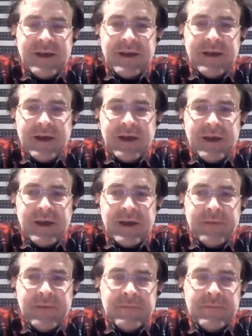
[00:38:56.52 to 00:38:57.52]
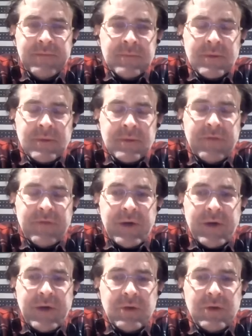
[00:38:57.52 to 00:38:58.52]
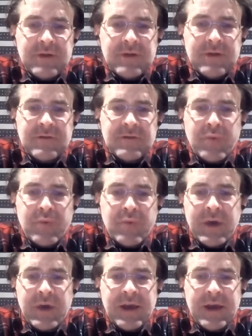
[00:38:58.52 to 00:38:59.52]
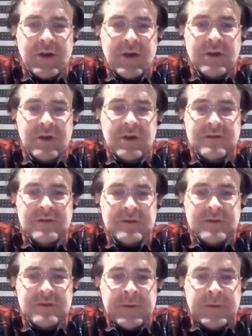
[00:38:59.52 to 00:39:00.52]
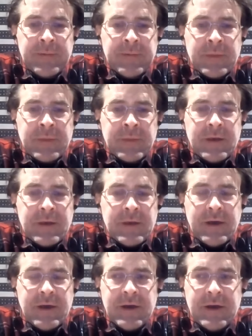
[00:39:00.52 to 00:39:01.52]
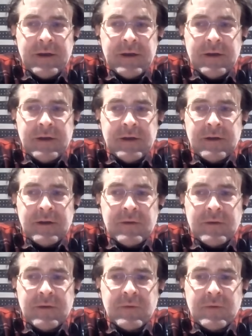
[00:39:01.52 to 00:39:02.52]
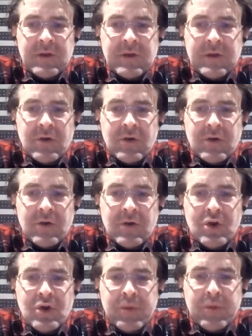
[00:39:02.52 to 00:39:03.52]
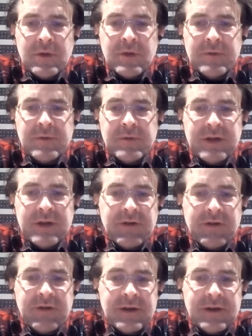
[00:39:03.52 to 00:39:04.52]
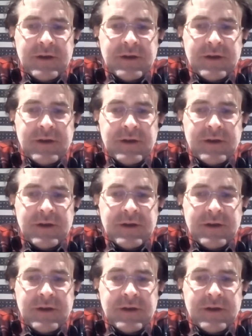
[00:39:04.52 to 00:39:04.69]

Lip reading: I am avowedly to this point an anarchist, and what they call in Europe a libertarian